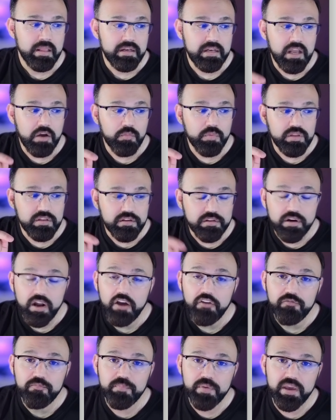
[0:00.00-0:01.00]
Now, with
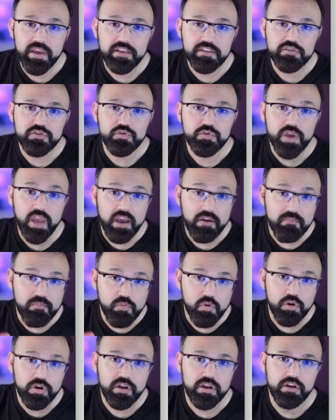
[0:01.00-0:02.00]
graph based, you have
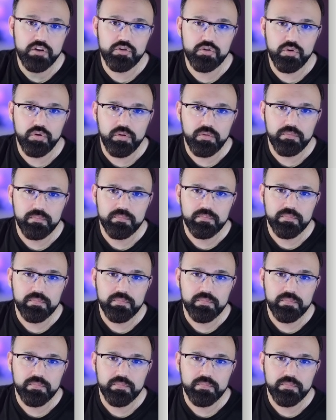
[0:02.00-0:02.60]
more control.